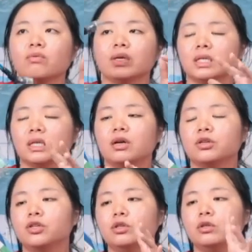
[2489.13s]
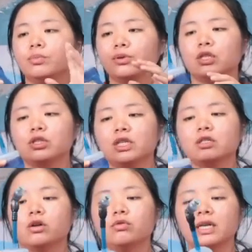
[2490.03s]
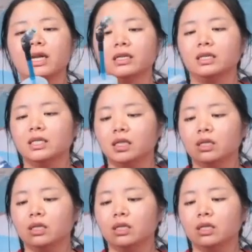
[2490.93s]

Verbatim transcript: With a long tube, you can just hold it like this.